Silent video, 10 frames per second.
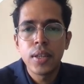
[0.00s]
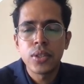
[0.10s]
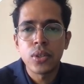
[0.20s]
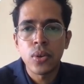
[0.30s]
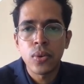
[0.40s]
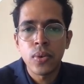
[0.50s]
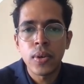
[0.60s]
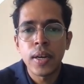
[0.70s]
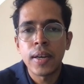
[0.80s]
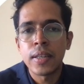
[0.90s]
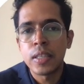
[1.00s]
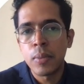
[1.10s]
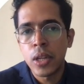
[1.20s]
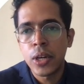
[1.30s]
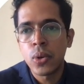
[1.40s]
So
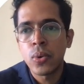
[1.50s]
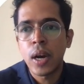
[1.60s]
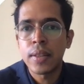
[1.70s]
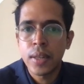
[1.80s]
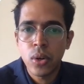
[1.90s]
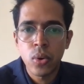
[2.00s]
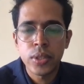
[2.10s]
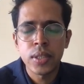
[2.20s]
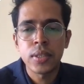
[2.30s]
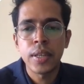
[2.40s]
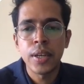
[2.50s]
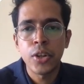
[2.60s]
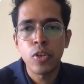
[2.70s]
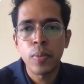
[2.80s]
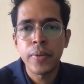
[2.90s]
similar to other courses, here
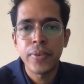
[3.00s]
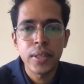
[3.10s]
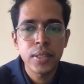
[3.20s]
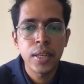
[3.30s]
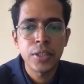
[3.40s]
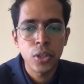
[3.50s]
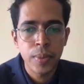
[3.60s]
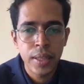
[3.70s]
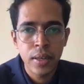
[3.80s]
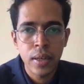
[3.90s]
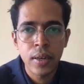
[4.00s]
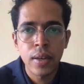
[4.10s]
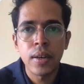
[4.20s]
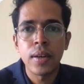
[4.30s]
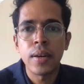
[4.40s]
you will be first consuming
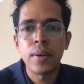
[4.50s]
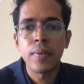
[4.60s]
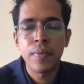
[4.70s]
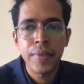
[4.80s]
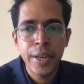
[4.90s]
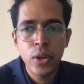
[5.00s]
the video